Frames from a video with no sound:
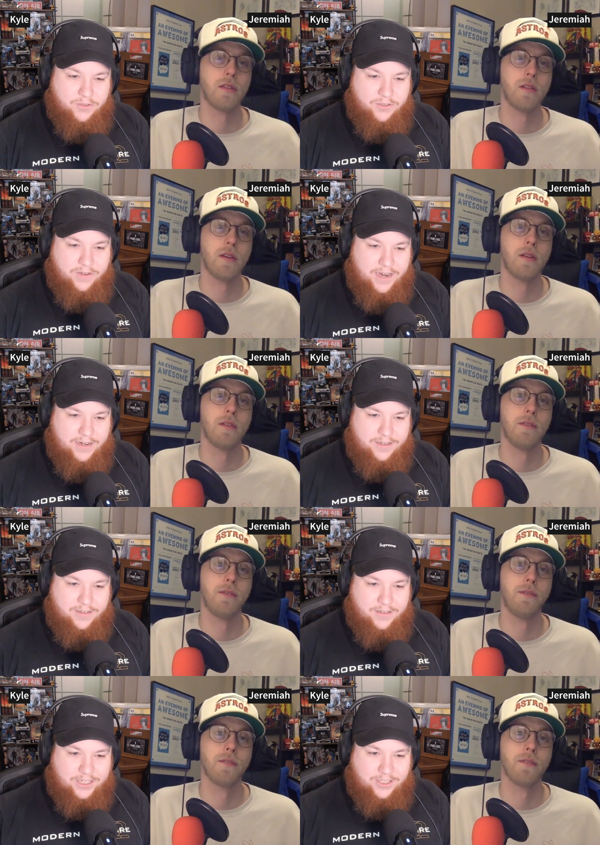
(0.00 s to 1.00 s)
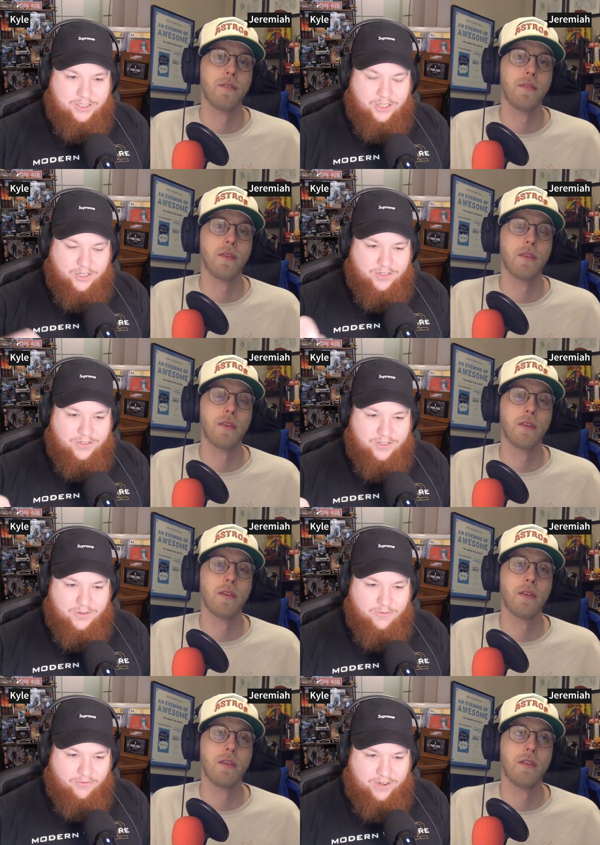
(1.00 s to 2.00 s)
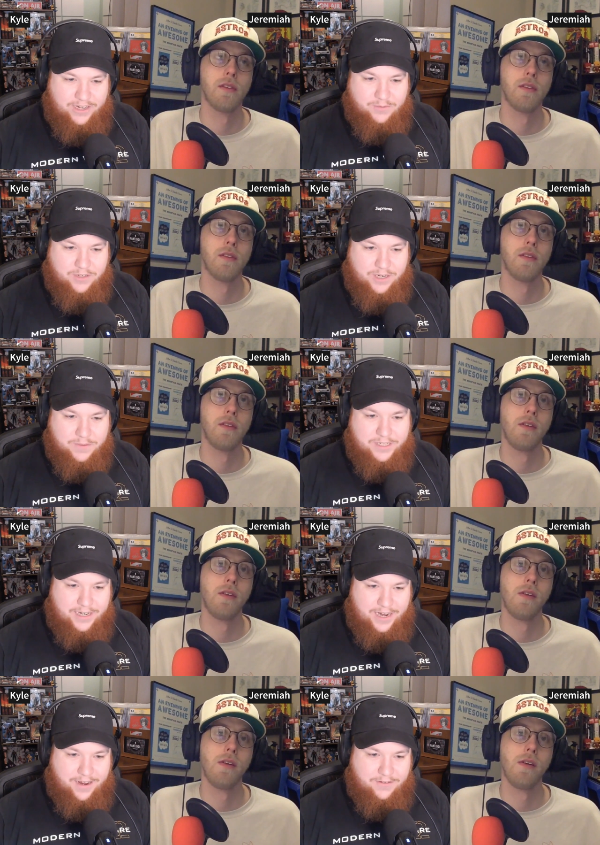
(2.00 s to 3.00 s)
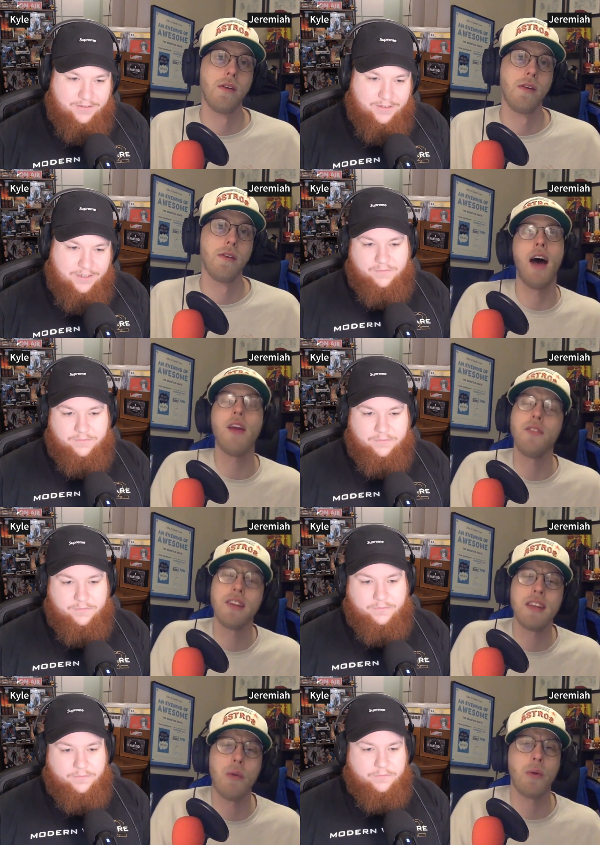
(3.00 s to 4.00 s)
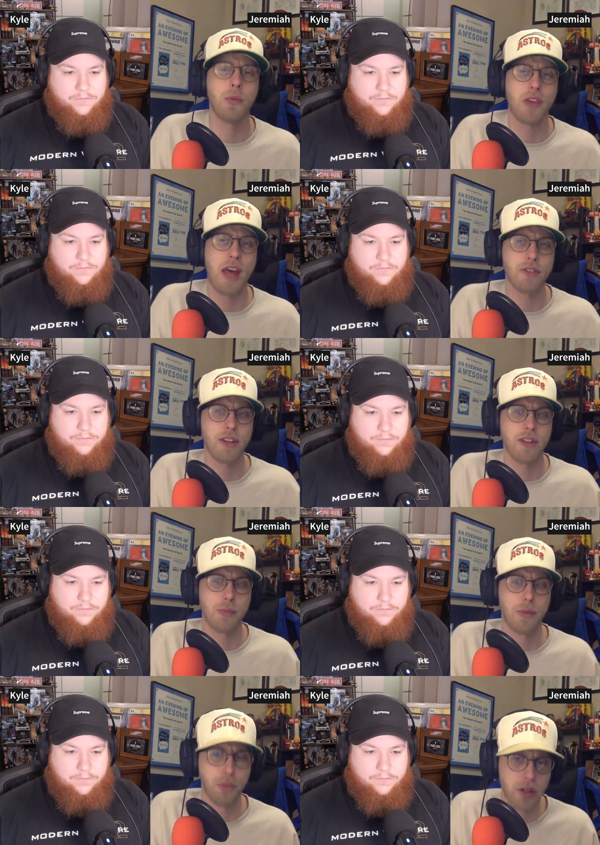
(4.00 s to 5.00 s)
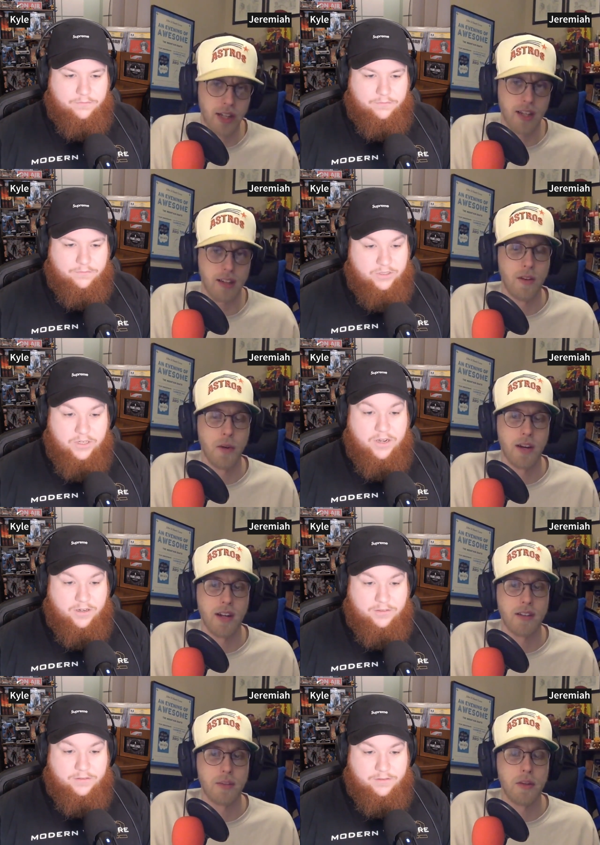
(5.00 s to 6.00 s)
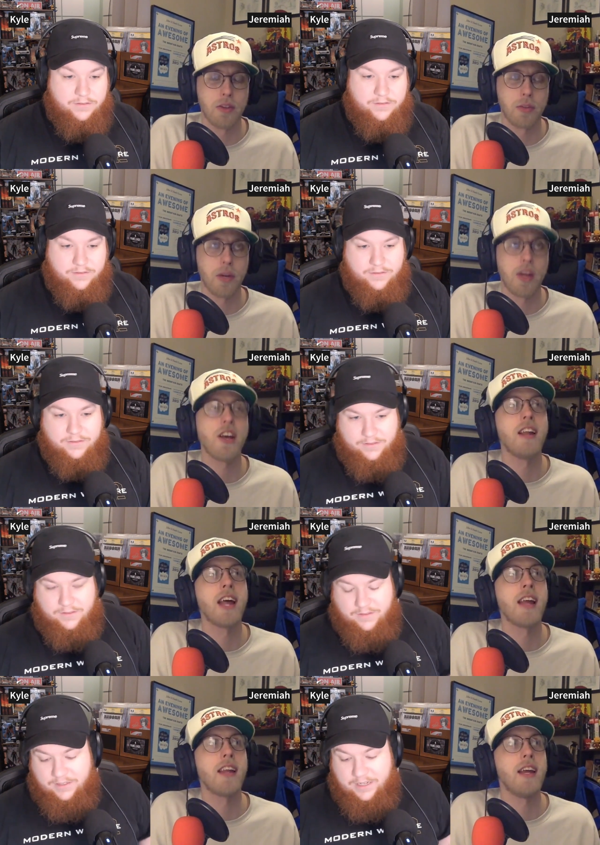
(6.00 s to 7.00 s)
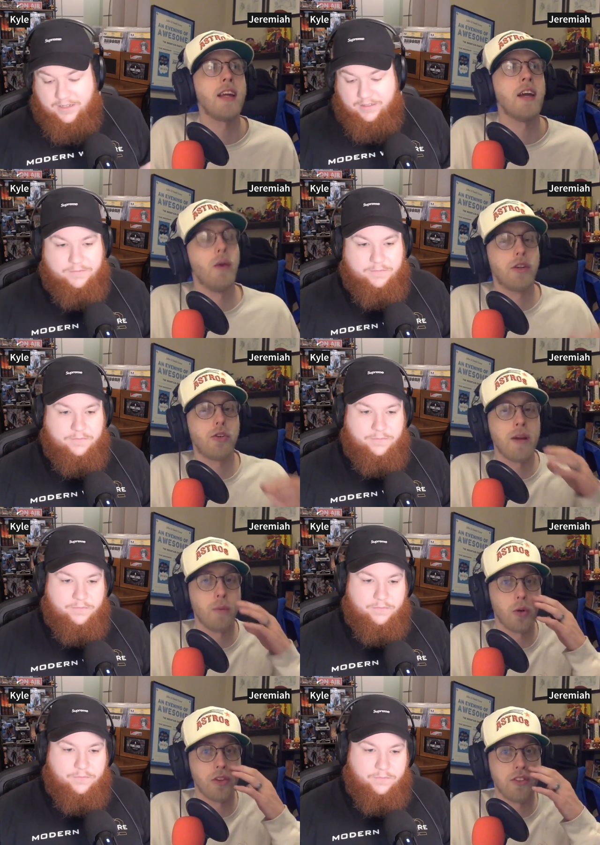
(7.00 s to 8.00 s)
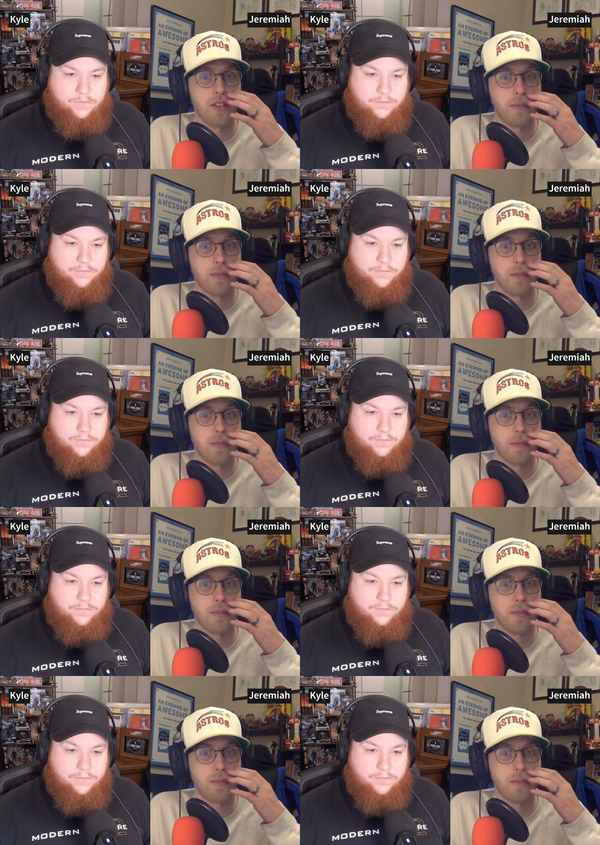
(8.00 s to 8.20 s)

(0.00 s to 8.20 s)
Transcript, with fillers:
Speaker 1: Capullo had it actually turn, so you were reading
Speaker 2: the book upside down. I don't think that one was advertised beforehand. He wanted it to be a surprise. A lot like yeah. when Grant Morrison